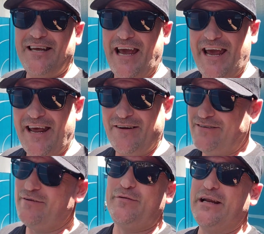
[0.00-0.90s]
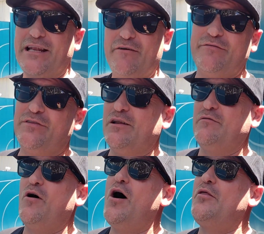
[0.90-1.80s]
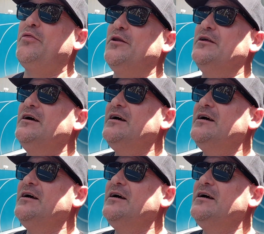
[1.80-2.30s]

And I definitely loved the Leviathan.